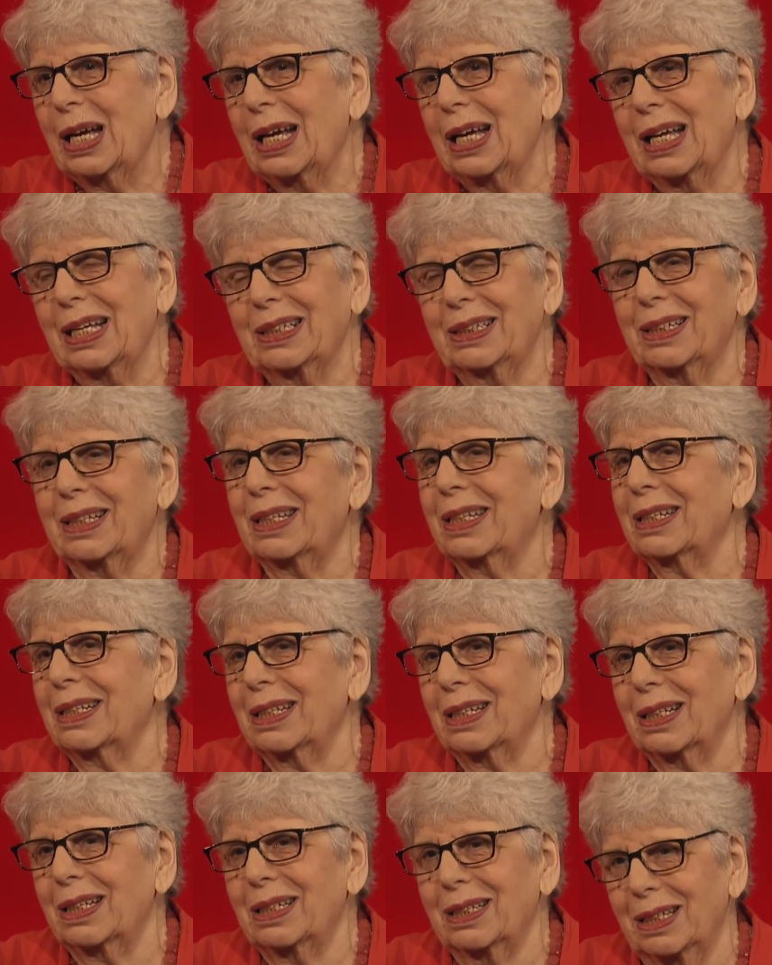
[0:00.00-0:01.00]
And I hope
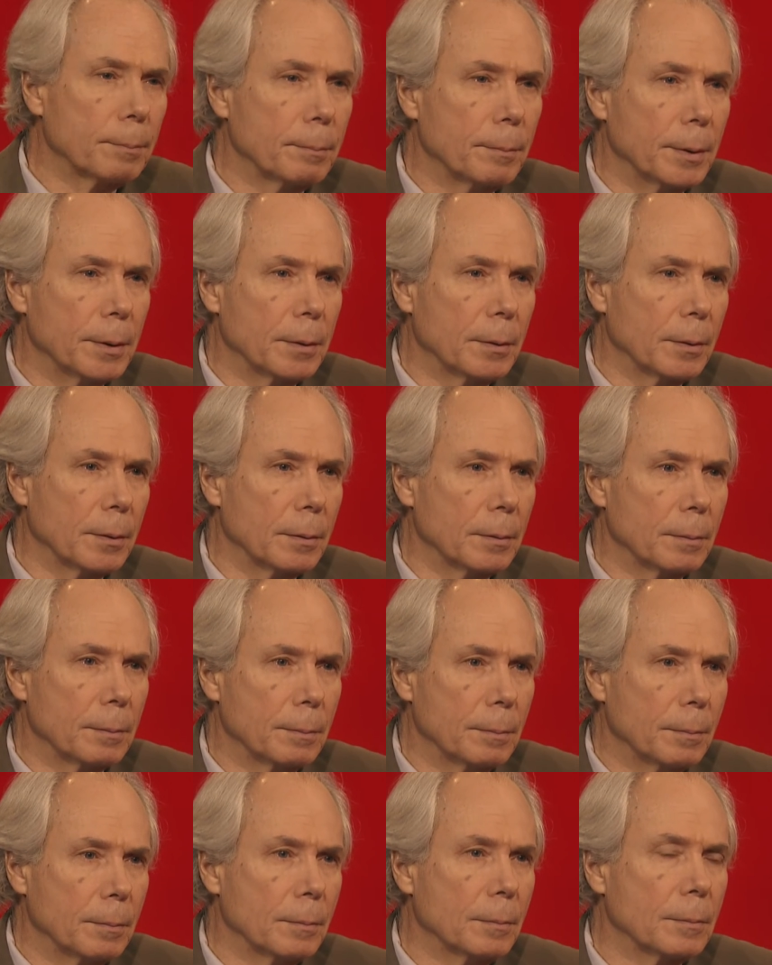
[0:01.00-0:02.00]
not. You didn't.
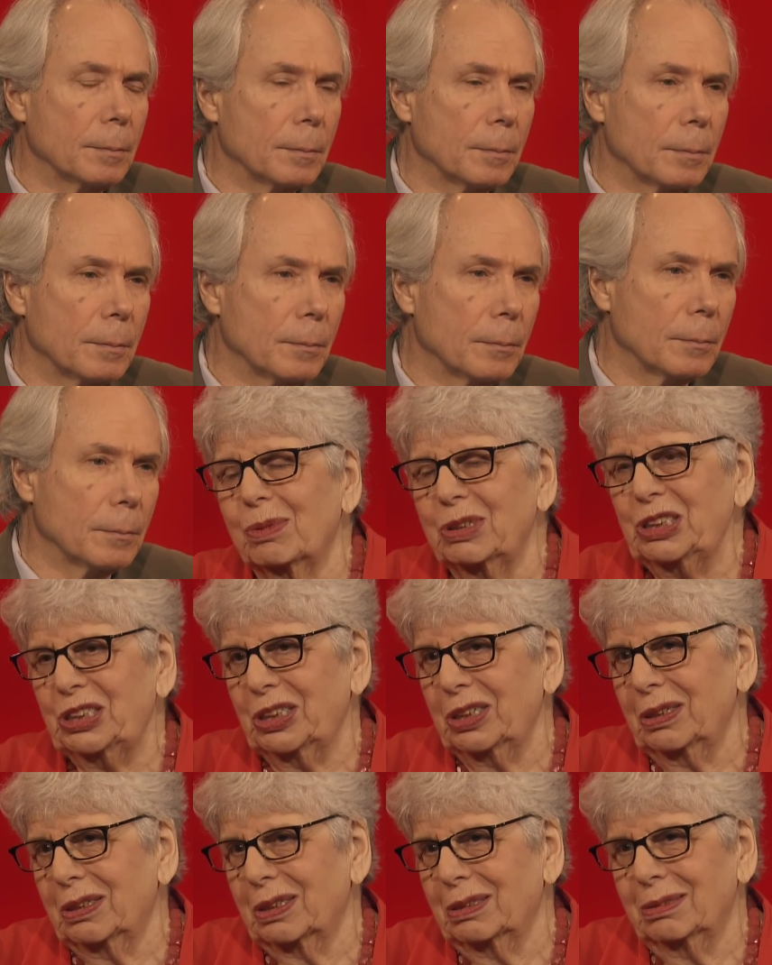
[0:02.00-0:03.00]
And we
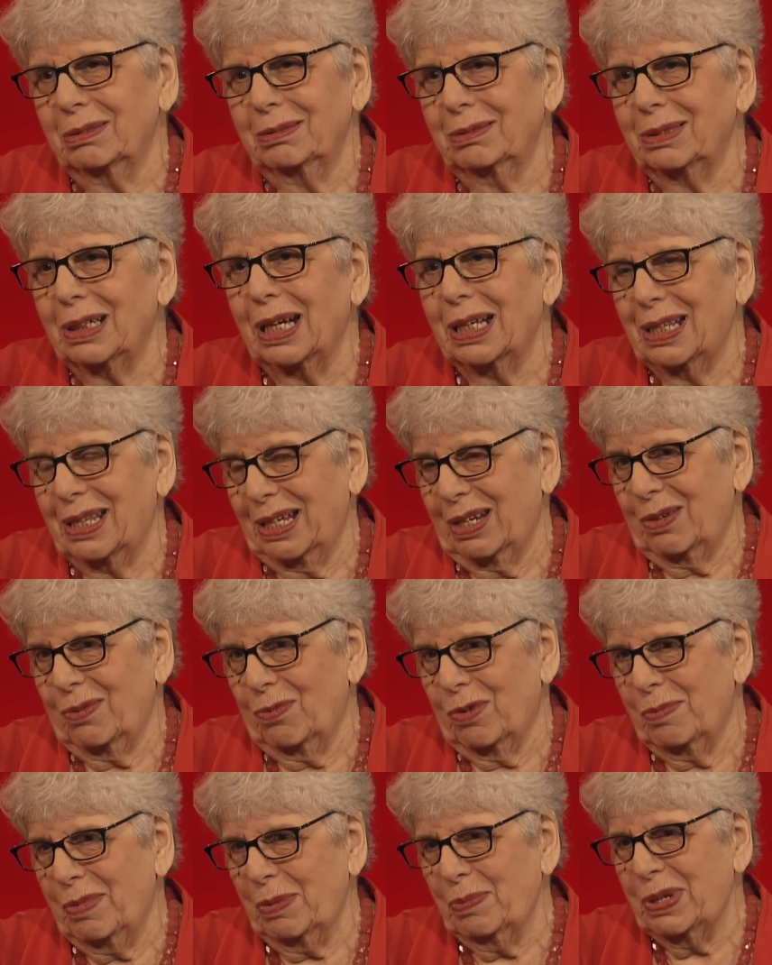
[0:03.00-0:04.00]
should all, I think,
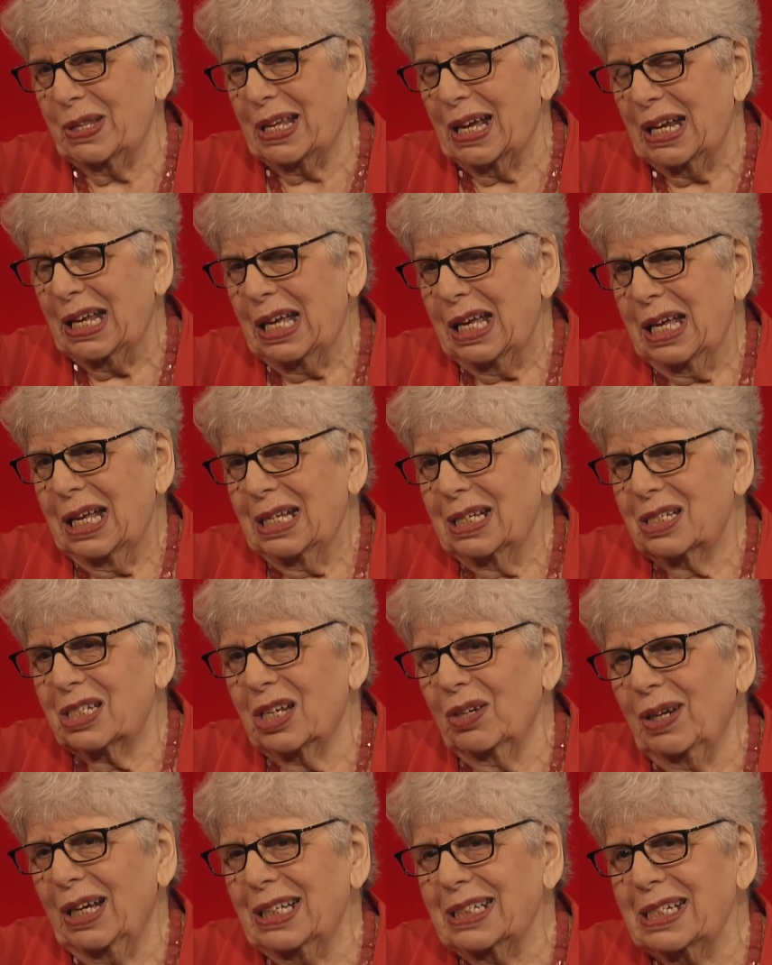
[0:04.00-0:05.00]
remember that.
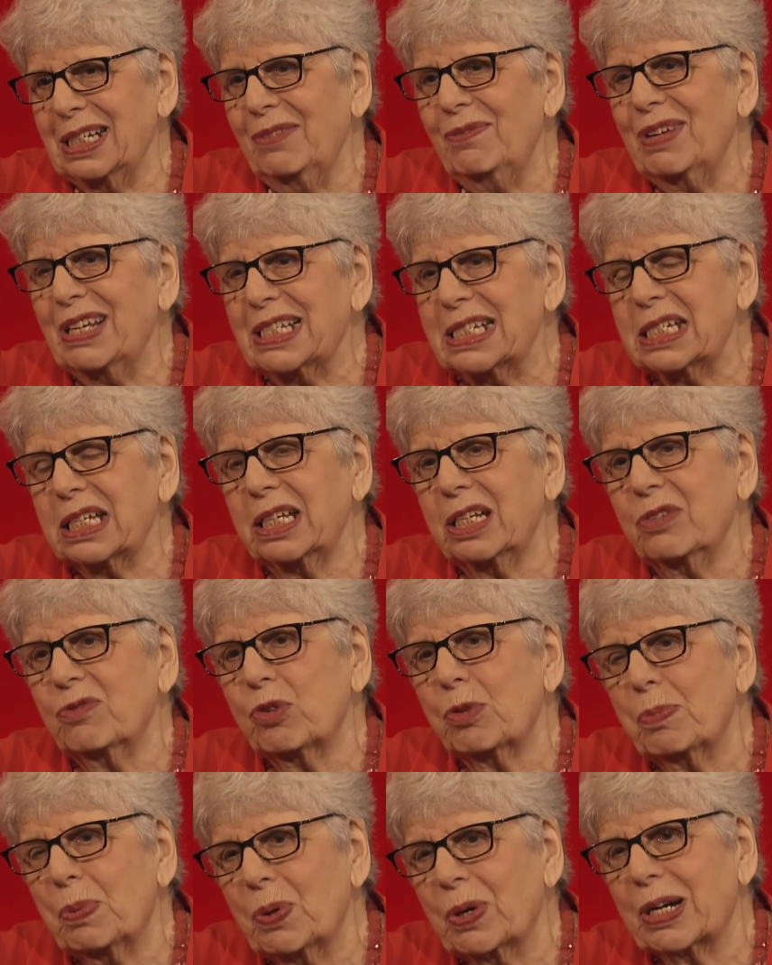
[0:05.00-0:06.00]
So as an investigative
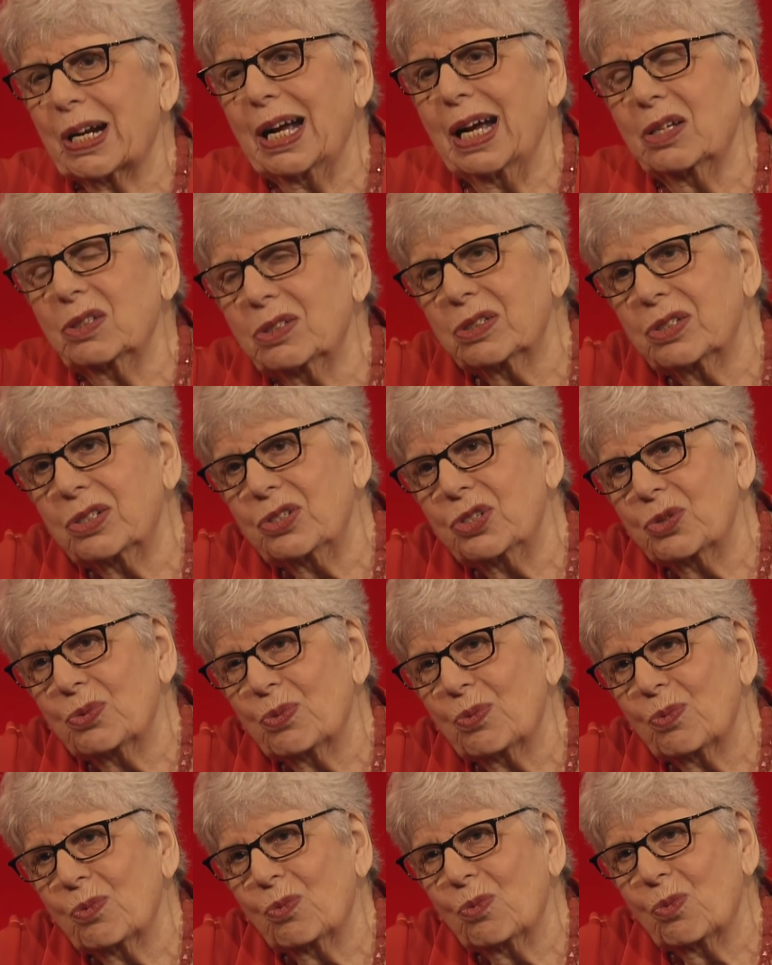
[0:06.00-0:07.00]
reporter, how did
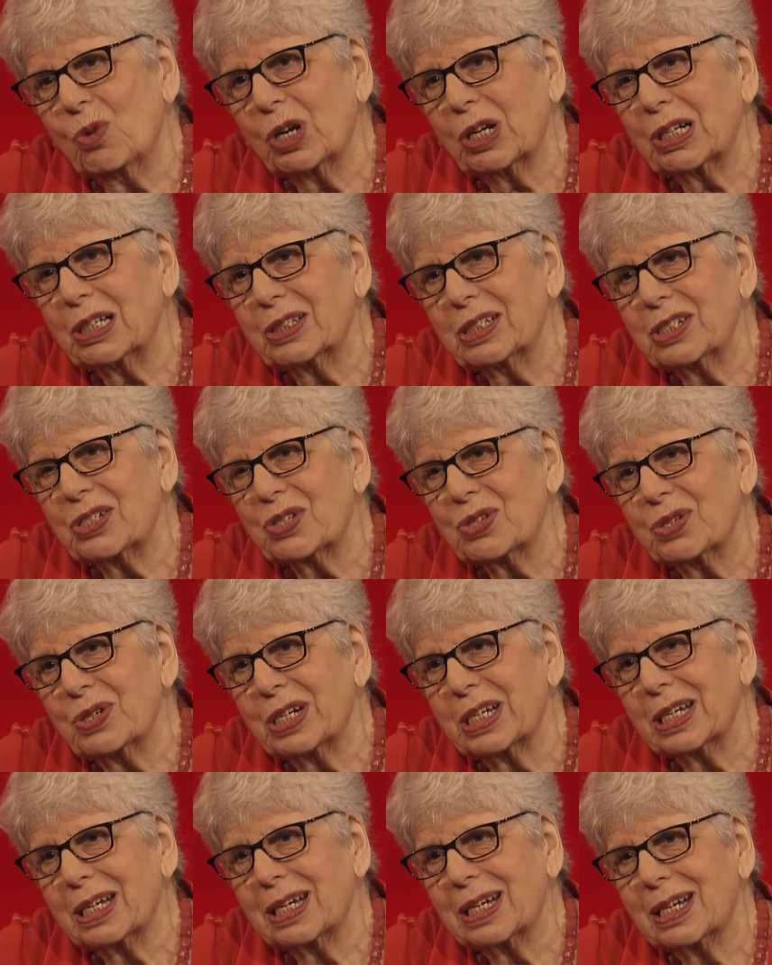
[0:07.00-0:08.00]
you work on this story?